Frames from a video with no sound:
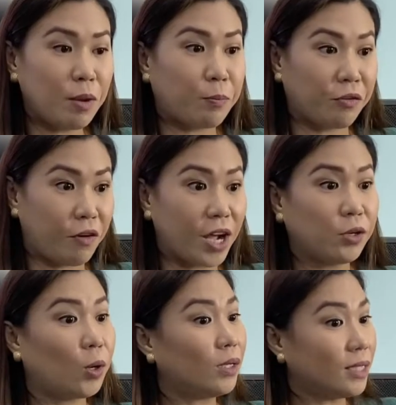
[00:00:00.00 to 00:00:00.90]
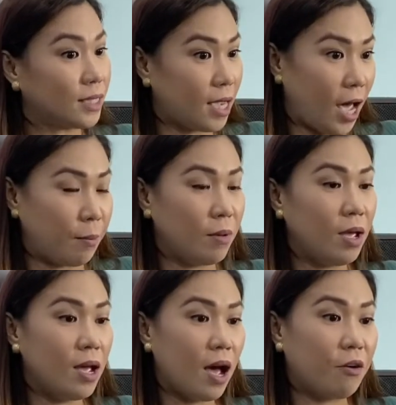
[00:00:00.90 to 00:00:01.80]
we provide all the time
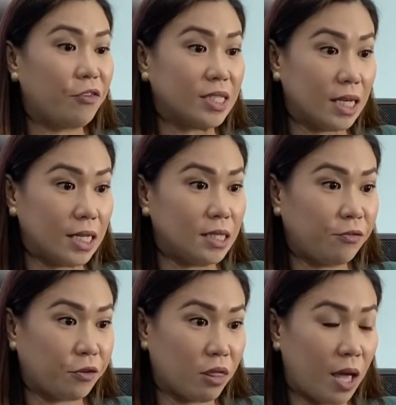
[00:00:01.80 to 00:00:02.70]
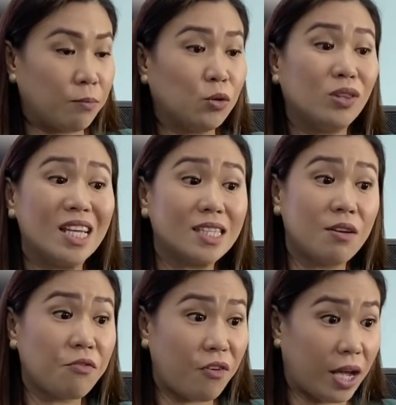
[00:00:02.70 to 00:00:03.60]
a facility for them to
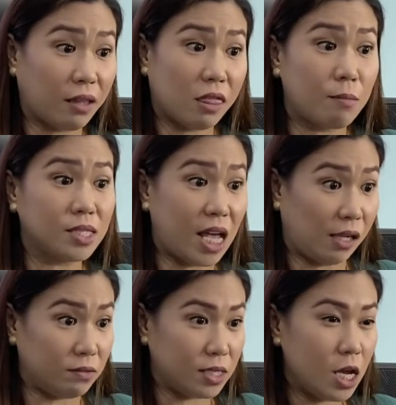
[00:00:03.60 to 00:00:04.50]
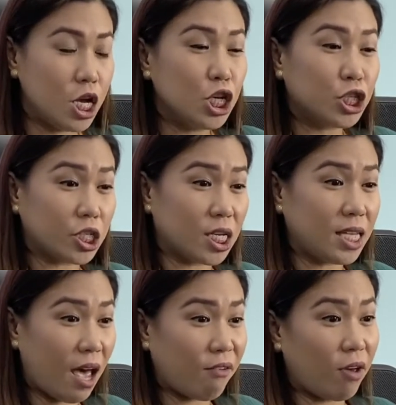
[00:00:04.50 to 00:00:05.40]
disinfect themselves, such as
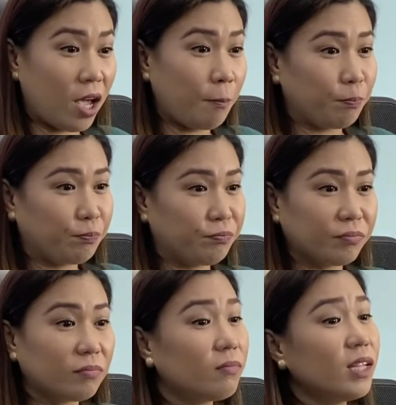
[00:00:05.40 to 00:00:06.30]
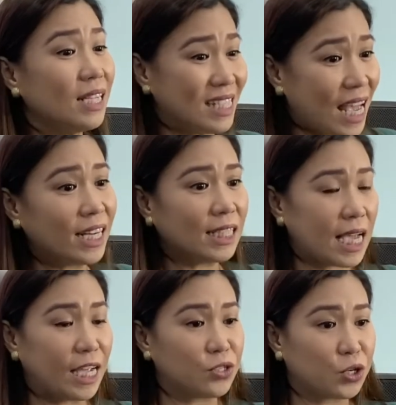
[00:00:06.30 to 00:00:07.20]
having
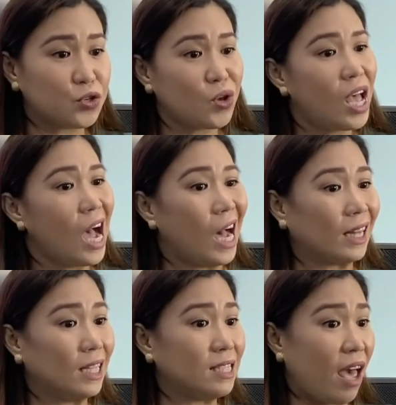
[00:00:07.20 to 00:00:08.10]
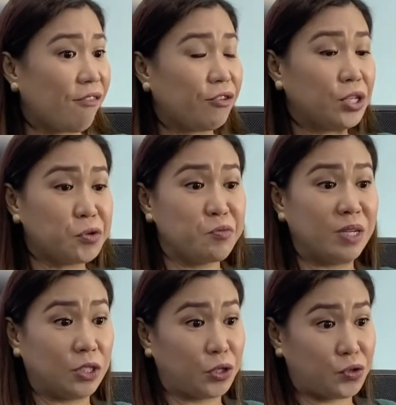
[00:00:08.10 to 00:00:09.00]
sanitizers at least every 2
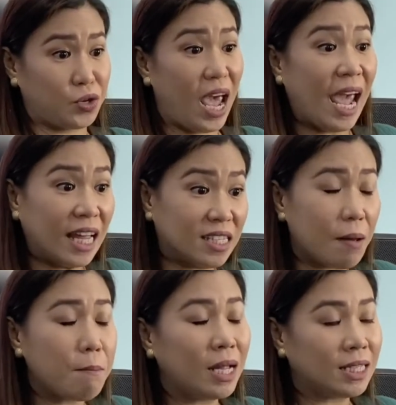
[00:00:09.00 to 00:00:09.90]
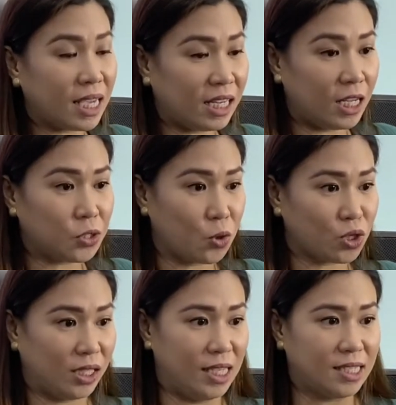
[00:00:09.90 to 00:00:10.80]
meters and maintaining
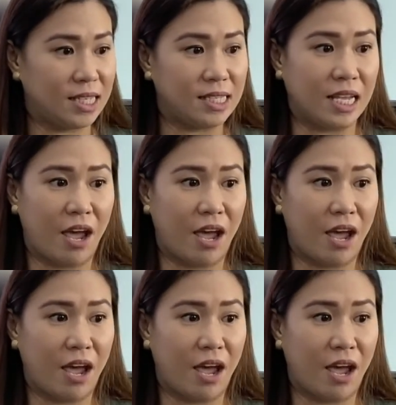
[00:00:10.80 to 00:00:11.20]
social distancing